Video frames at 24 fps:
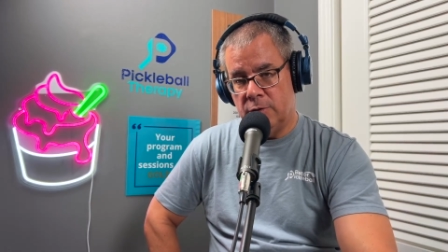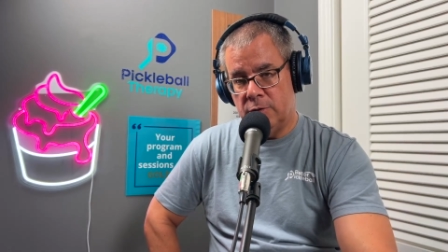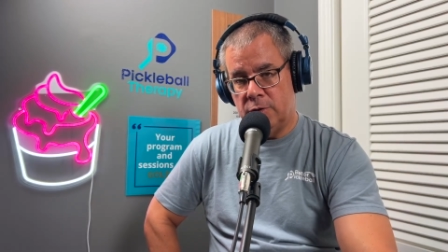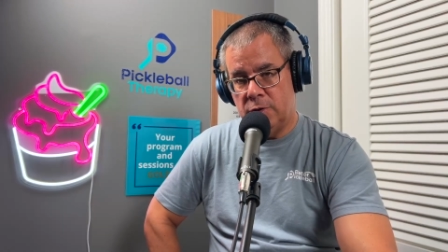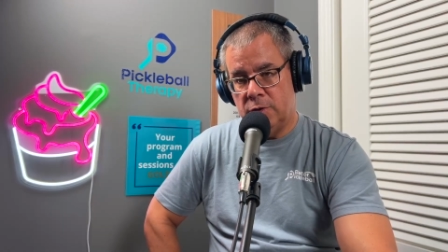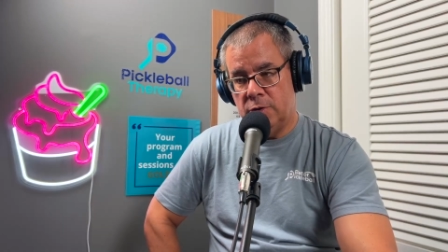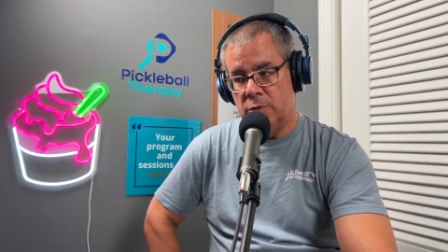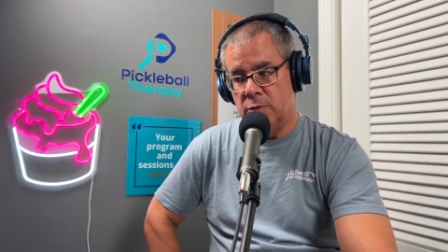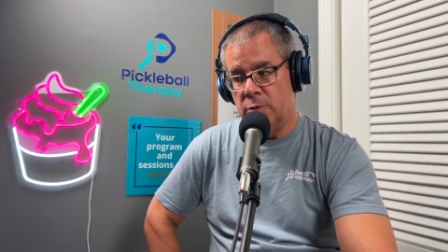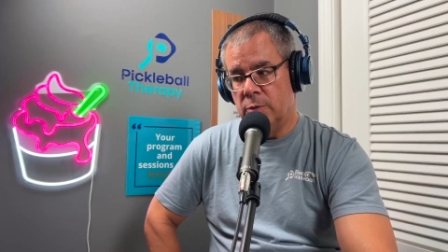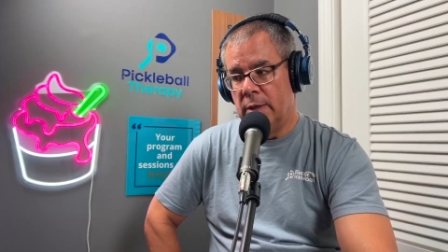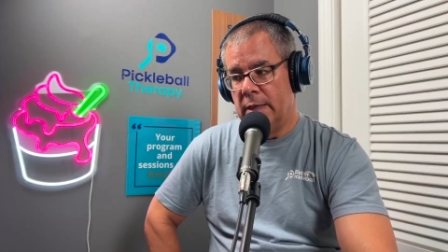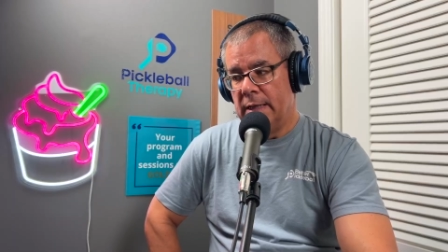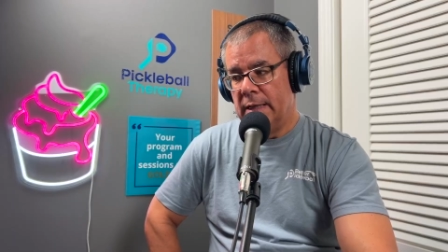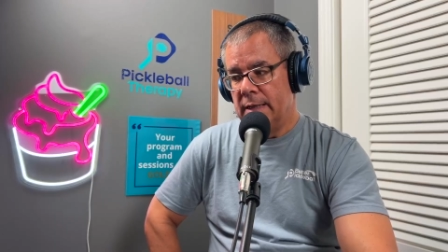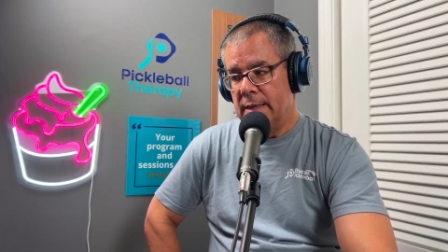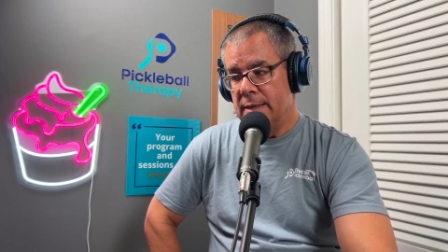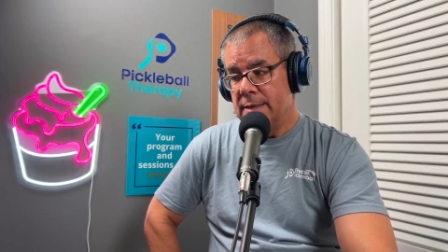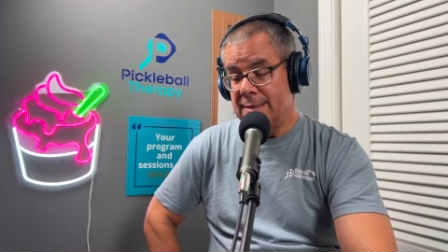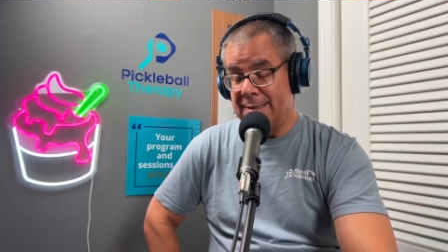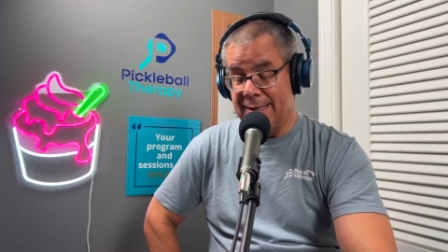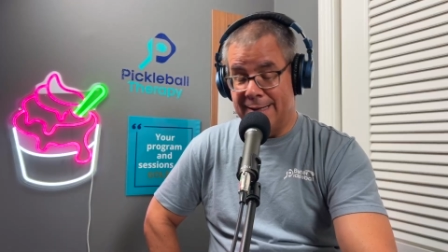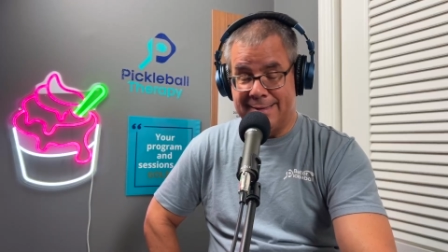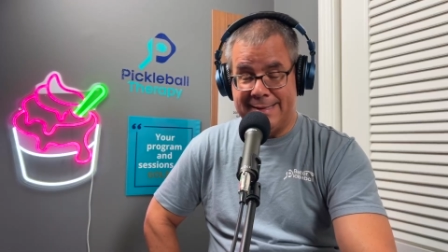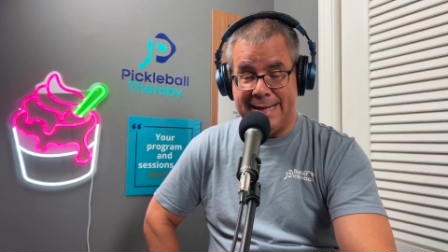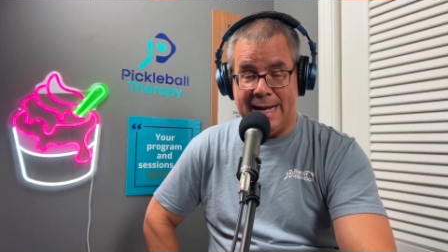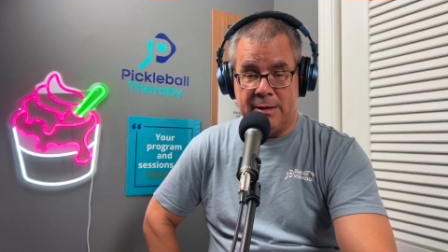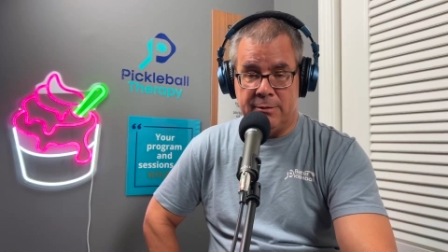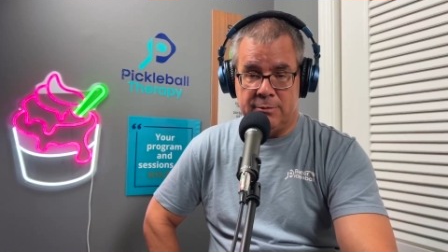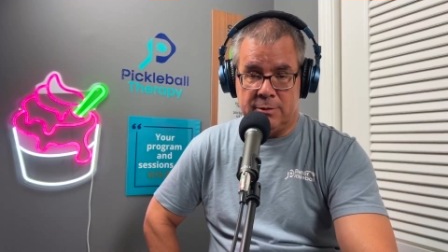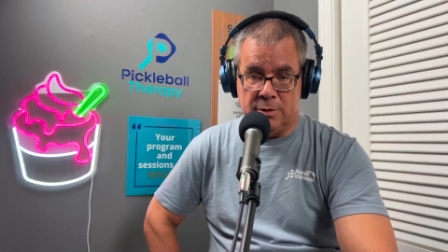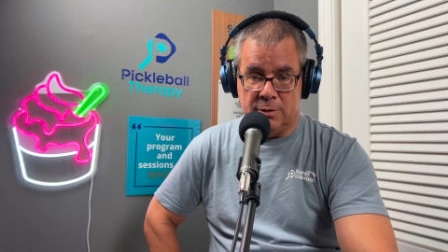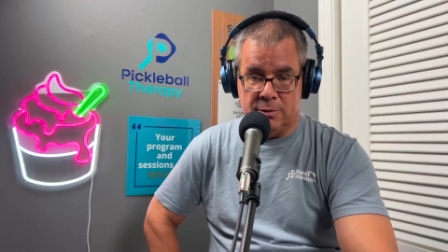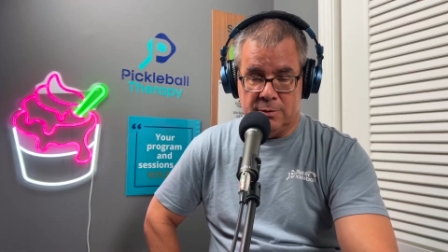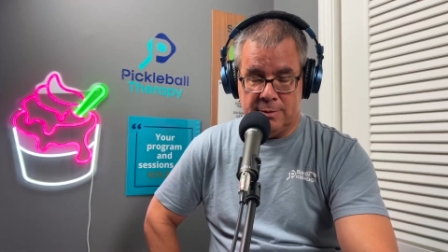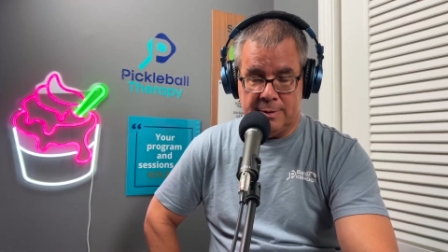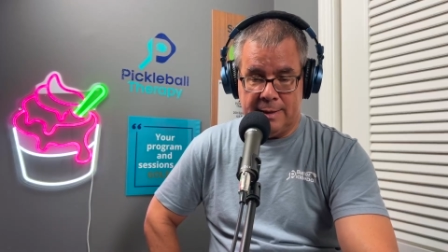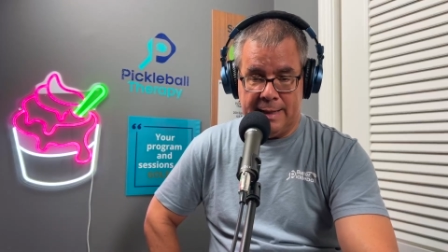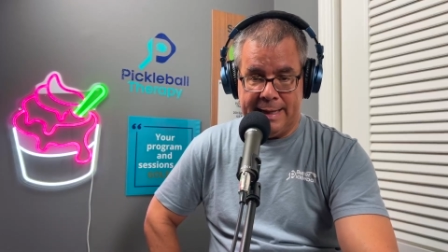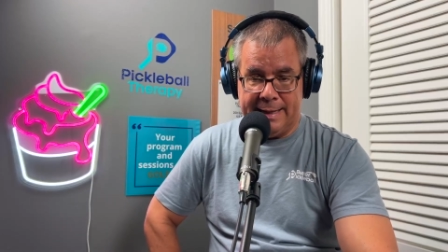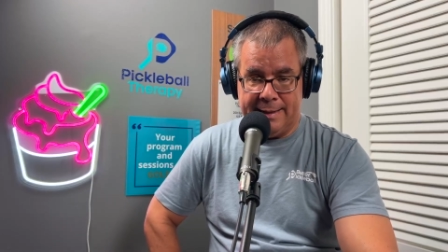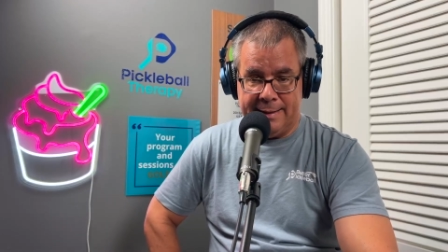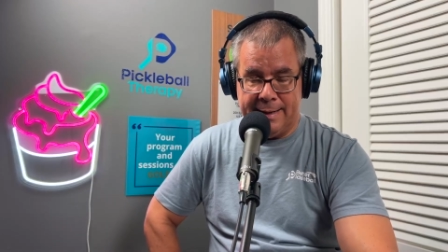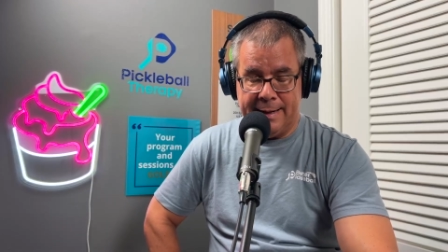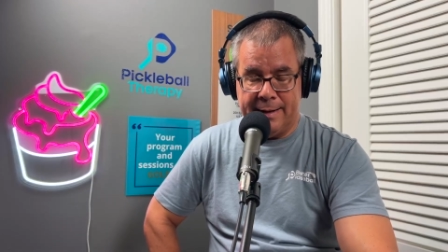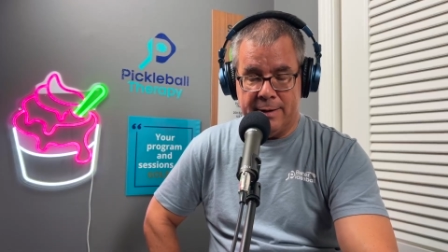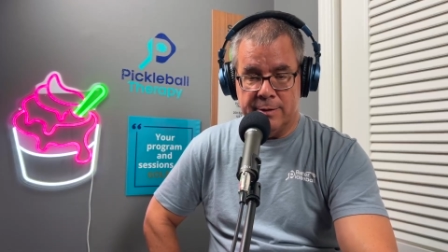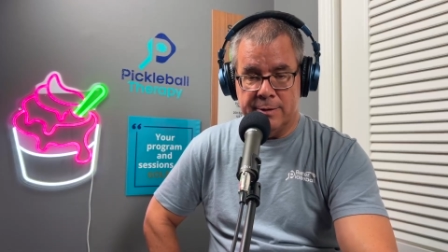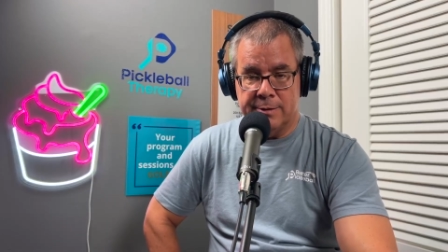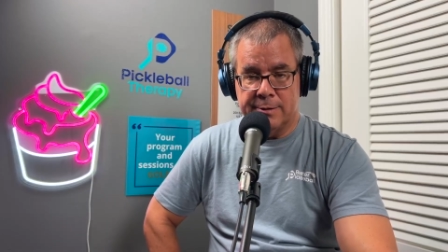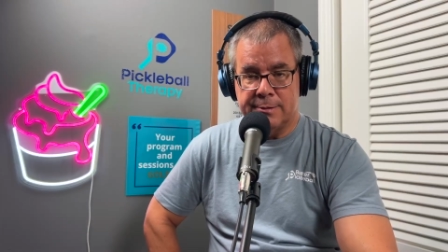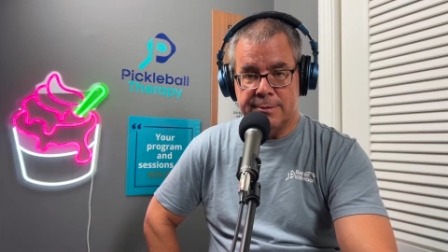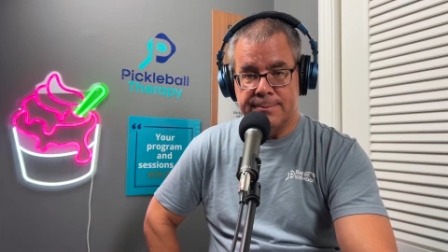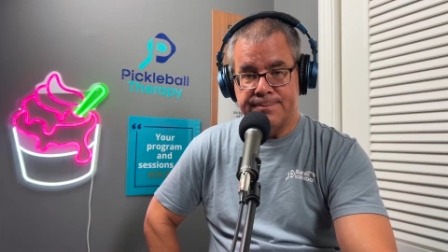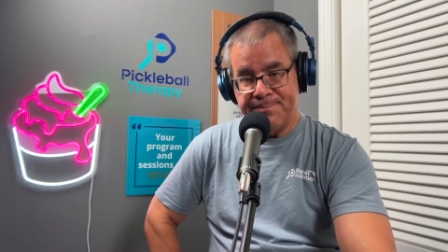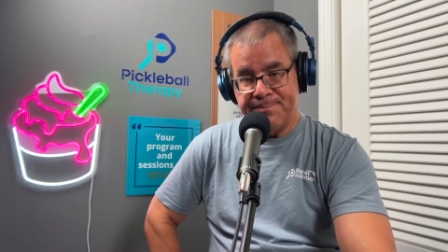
to suss out those latent errors